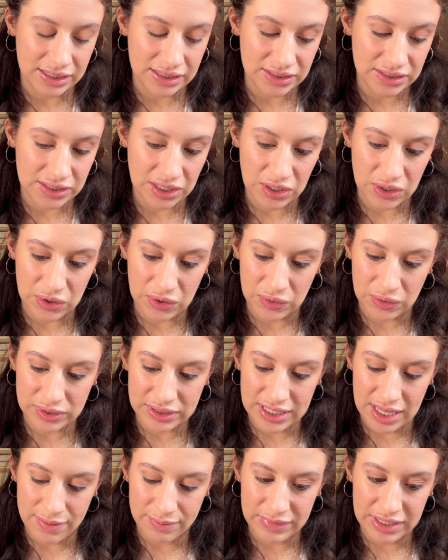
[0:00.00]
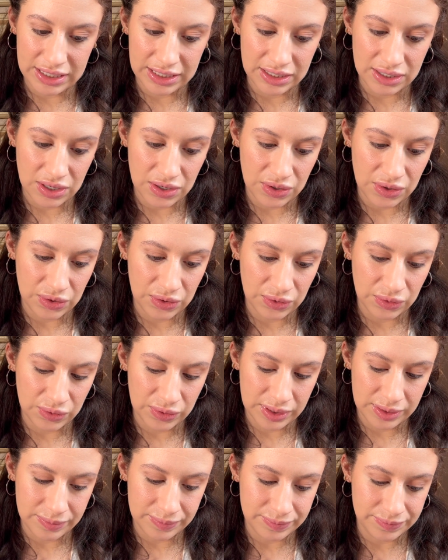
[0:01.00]
So let me
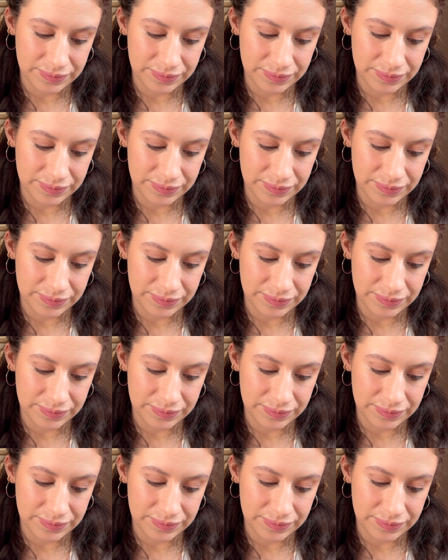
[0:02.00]
go